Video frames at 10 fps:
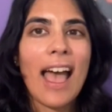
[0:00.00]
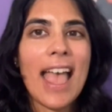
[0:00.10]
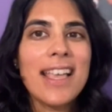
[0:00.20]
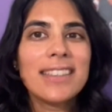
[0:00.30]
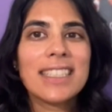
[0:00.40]

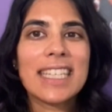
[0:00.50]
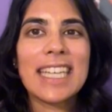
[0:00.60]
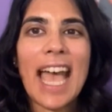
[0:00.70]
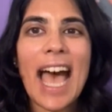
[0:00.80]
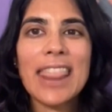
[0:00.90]
And he
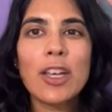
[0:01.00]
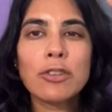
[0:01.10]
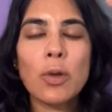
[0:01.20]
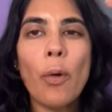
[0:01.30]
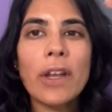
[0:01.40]
had those
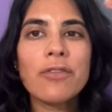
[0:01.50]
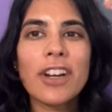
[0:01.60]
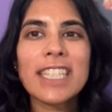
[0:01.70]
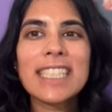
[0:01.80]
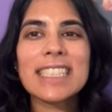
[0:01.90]
coined
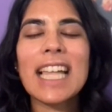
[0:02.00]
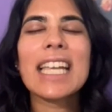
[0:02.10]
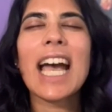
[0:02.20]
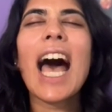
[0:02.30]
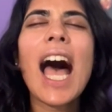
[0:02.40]
phrases
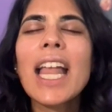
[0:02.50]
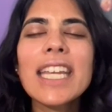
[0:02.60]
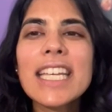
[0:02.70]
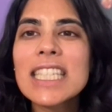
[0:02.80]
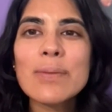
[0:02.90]
like
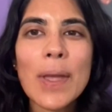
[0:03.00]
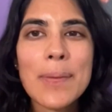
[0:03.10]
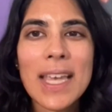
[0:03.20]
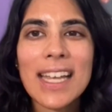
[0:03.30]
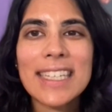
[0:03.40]
onions, baby
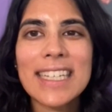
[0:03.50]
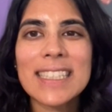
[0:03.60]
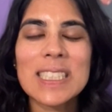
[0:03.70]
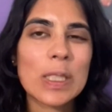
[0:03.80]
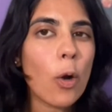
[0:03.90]

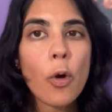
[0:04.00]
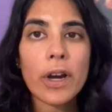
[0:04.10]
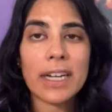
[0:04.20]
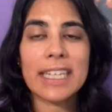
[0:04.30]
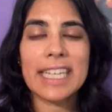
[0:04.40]
onions, or
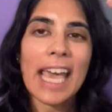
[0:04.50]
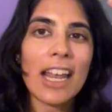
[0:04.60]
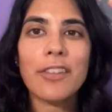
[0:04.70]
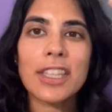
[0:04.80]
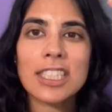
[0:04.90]
get
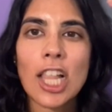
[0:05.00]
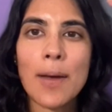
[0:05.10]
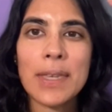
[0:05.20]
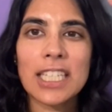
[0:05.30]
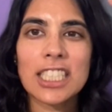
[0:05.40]
out the
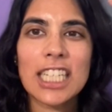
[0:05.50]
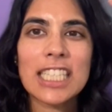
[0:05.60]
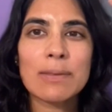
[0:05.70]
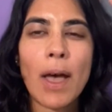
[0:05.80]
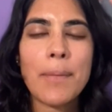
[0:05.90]
salami and cheese,
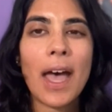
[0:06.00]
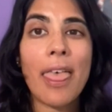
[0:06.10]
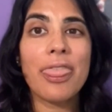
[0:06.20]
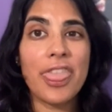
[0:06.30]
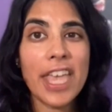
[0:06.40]
mama.
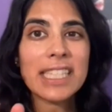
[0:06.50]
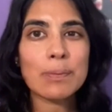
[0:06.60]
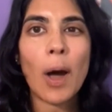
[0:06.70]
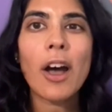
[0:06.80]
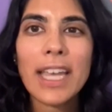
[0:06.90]
This
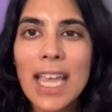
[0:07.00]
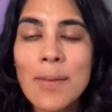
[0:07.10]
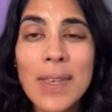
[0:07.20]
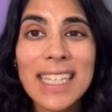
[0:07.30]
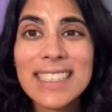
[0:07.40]
ball
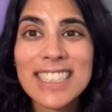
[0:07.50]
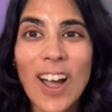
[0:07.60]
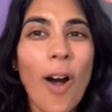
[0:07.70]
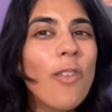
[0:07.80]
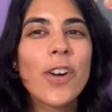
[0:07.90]
game is
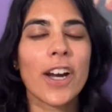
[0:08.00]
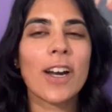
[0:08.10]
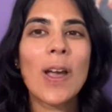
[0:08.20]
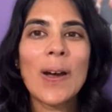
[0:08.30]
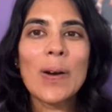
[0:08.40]
over.
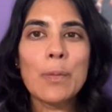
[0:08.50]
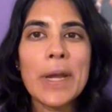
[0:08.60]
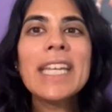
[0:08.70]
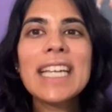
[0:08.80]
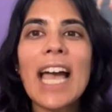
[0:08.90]

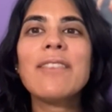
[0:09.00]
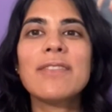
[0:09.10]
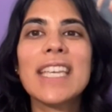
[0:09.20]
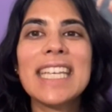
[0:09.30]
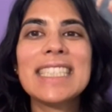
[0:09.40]
We dive
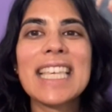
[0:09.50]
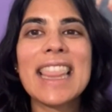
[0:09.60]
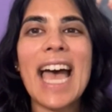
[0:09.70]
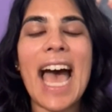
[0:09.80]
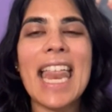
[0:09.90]
into
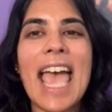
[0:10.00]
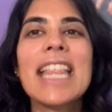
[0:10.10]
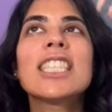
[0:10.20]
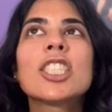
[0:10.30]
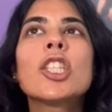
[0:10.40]
that
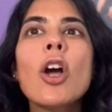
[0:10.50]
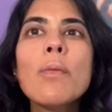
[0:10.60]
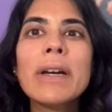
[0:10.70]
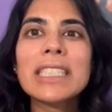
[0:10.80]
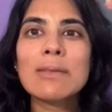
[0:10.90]
and so
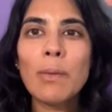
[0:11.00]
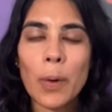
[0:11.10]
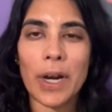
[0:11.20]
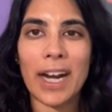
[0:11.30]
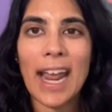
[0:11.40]
much
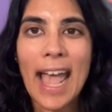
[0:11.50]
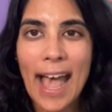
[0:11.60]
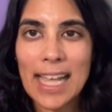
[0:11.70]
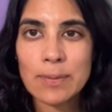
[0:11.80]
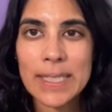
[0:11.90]
more
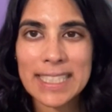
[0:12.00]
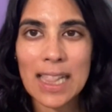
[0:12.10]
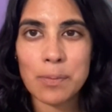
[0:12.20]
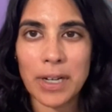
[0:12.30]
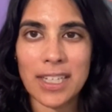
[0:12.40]
as we
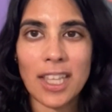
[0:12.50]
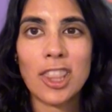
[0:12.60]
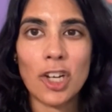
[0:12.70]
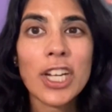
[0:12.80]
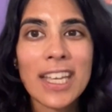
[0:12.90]
celebrate the
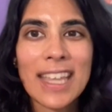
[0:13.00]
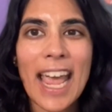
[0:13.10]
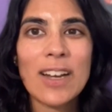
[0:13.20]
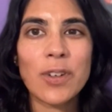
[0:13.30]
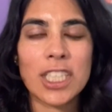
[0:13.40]
30th
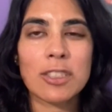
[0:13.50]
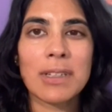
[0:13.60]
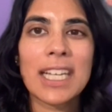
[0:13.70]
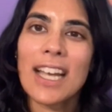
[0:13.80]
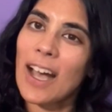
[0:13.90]

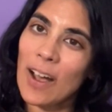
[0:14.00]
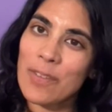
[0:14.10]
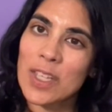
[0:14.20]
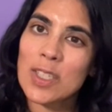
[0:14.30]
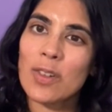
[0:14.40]
anniversary of
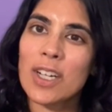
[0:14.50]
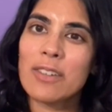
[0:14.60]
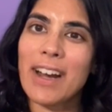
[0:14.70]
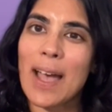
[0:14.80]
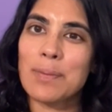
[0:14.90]
the Toronto
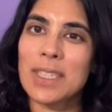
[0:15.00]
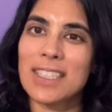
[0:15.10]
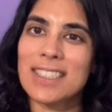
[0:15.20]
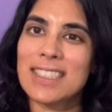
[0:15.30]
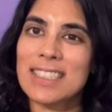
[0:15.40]
Raptors.